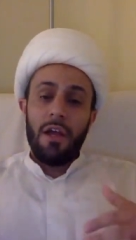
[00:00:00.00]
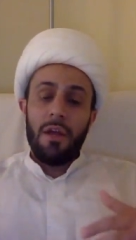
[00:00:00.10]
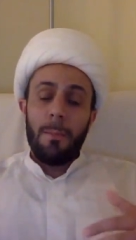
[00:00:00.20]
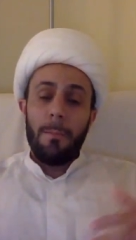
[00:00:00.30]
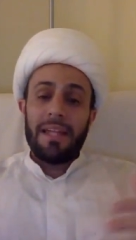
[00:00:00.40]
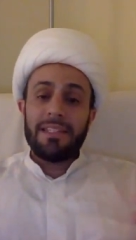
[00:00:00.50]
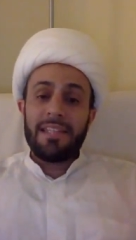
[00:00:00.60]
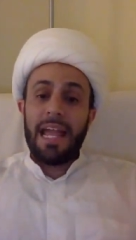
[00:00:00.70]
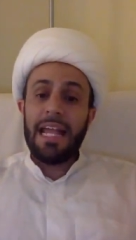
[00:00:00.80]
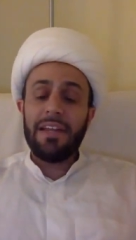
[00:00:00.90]

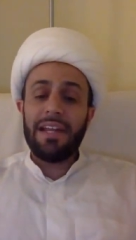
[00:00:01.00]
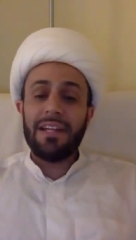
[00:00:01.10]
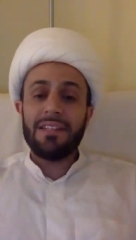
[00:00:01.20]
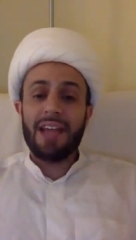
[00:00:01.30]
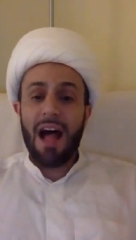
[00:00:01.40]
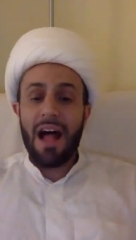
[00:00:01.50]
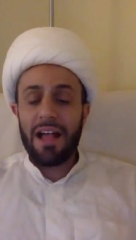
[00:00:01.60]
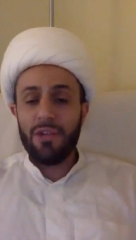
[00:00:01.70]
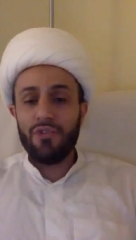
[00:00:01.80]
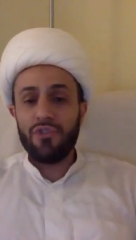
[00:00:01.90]
maintaining
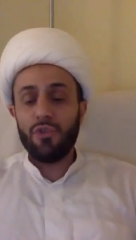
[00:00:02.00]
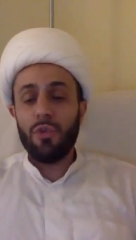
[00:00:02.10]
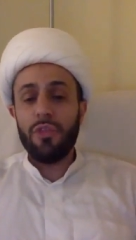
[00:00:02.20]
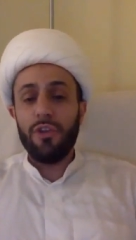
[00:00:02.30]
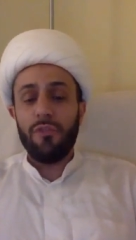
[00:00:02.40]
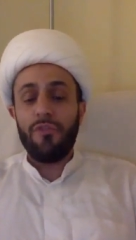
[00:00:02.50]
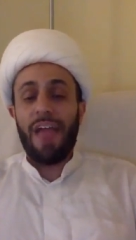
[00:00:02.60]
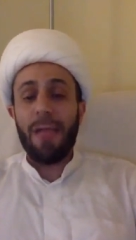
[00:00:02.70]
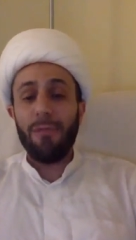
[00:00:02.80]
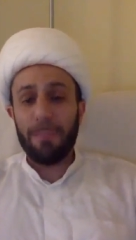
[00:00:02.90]
ties with your
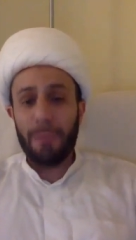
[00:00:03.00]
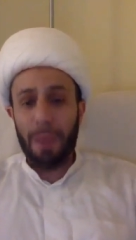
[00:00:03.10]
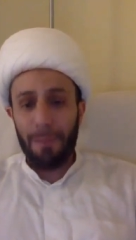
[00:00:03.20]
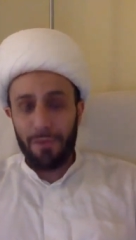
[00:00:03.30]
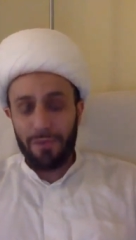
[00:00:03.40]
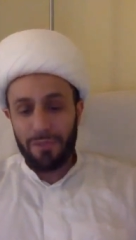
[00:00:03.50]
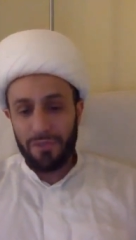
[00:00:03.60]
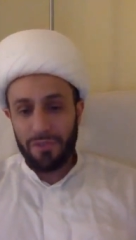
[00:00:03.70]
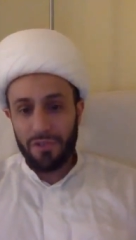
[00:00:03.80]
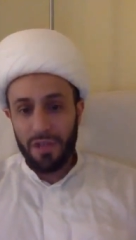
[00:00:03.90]
family
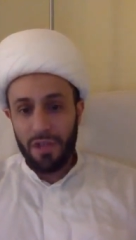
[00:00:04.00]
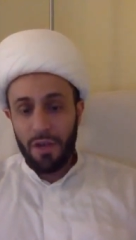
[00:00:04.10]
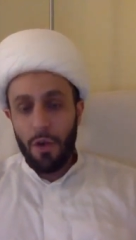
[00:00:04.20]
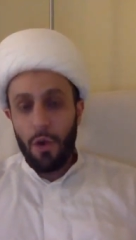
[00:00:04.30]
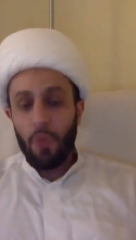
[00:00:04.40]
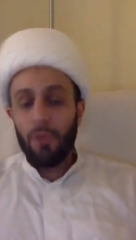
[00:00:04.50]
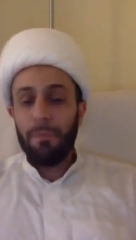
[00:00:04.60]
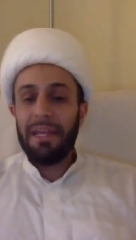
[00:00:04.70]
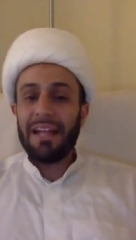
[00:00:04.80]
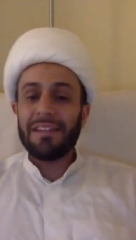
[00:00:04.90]
members will
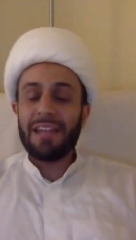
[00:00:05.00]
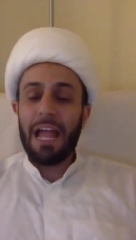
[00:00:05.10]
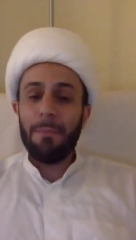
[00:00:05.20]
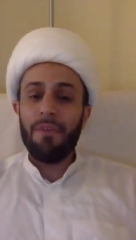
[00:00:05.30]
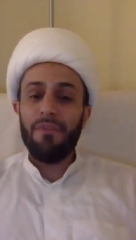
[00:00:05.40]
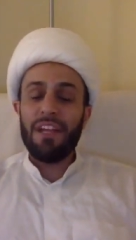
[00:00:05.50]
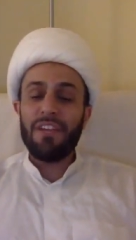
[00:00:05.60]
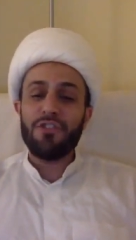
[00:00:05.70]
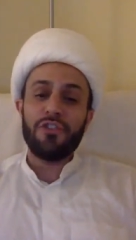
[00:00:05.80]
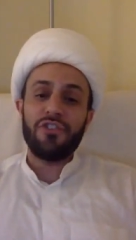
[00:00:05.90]
be a type of
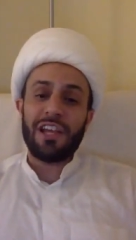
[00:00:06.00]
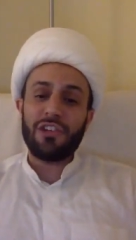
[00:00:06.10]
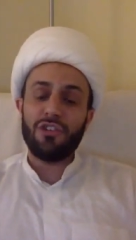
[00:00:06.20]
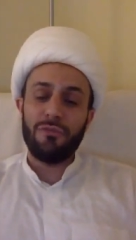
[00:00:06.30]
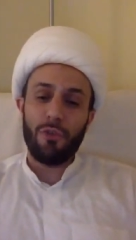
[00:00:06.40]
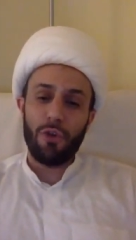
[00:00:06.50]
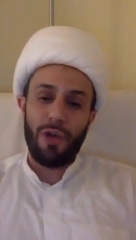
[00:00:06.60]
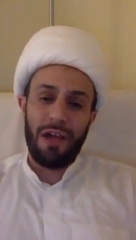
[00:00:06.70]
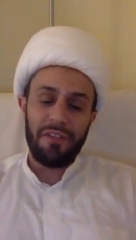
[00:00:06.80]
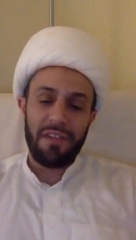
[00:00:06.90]
intercession for you
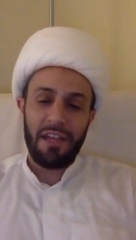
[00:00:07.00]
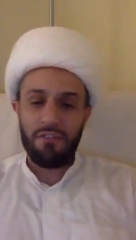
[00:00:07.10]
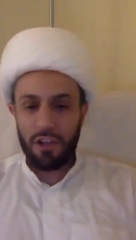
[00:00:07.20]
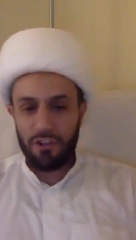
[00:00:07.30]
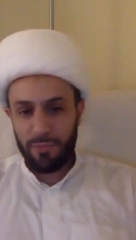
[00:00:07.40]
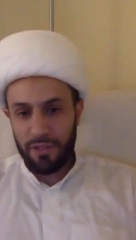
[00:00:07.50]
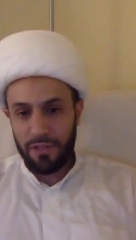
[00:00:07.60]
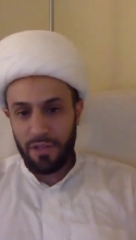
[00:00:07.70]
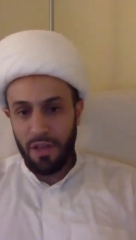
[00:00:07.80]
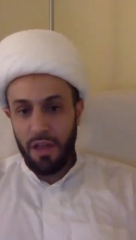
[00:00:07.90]
on the Day of Judgment.
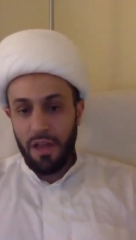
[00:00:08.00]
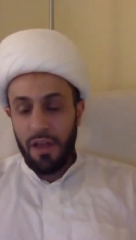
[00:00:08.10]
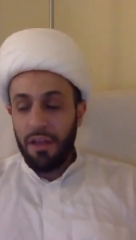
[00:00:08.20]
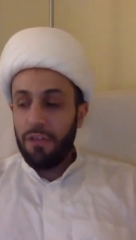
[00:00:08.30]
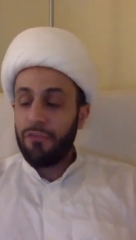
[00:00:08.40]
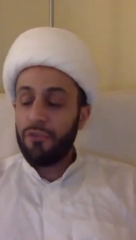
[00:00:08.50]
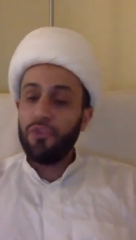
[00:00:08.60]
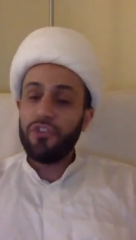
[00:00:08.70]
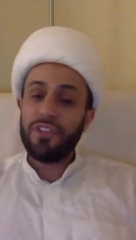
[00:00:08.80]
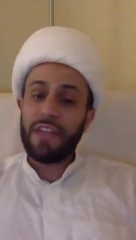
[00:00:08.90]
If
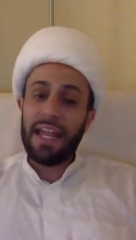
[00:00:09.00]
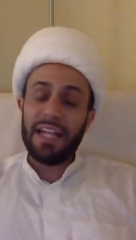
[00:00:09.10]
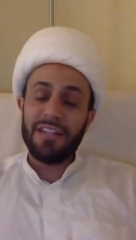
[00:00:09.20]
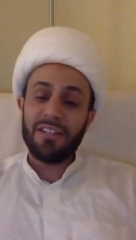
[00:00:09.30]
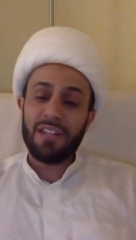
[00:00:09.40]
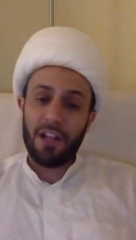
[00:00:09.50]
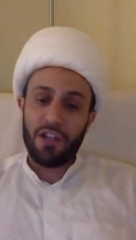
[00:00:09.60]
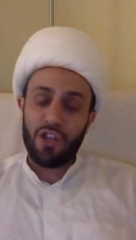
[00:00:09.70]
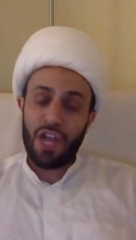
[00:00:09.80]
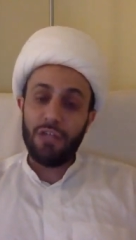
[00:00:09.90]
you stay in
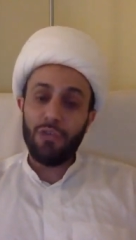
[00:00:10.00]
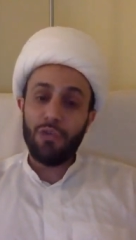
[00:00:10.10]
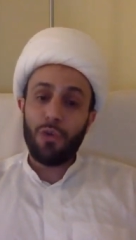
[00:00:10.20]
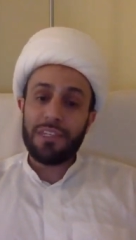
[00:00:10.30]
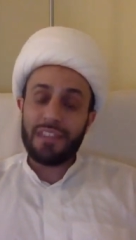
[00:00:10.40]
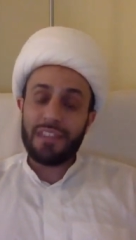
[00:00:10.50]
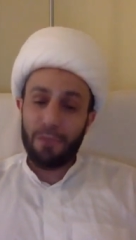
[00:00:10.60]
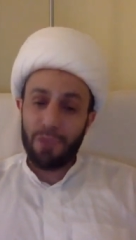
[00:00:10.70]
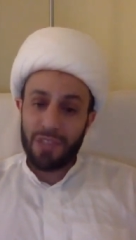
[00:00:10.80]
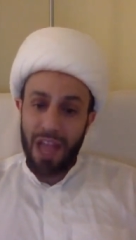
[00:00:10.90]
touch and you don't
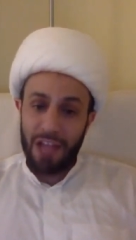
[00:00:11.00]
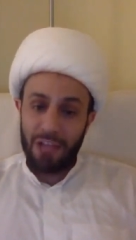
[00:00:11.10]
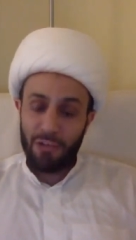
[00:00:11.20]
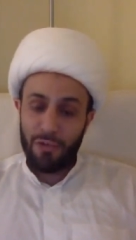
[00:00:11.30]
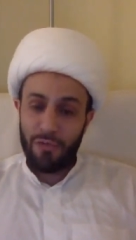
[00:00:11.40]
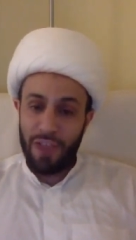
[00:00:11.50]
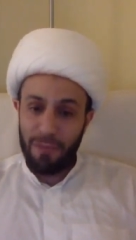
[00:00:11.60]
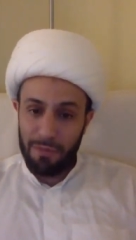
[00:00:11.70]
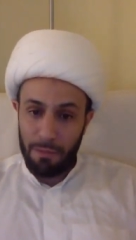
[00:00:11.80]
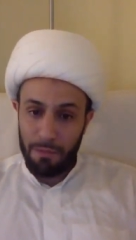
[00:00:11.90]
sever ties with
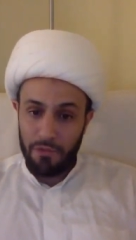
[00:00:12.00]
family members,